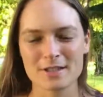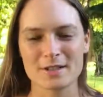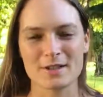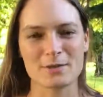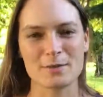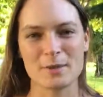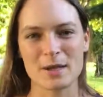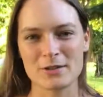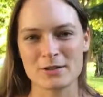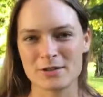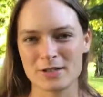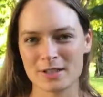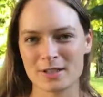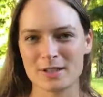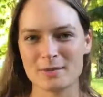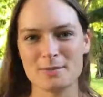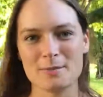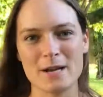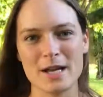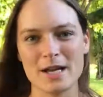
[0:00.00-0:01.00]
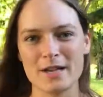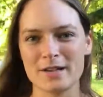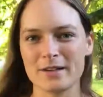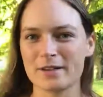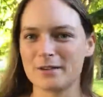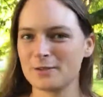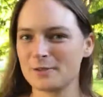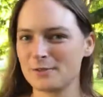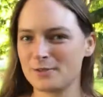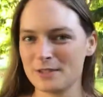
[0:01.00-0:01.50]
especially male
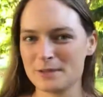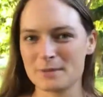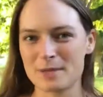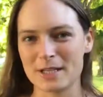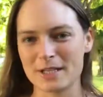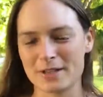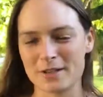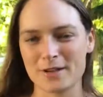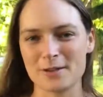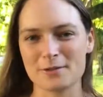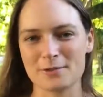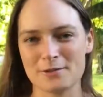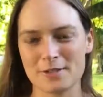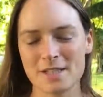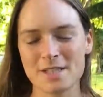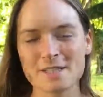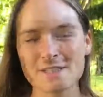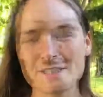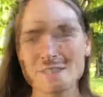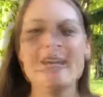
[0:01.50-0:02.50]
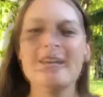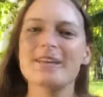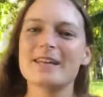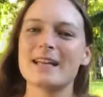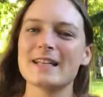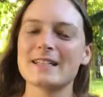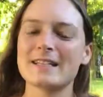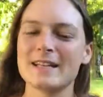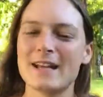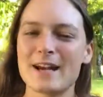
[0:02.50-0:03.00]
and female conflict,
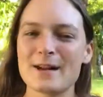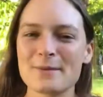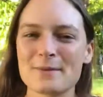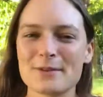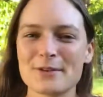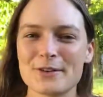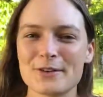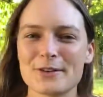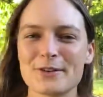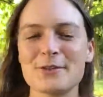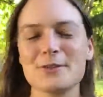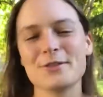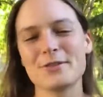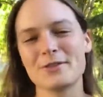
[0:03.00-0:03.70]
then it helps you to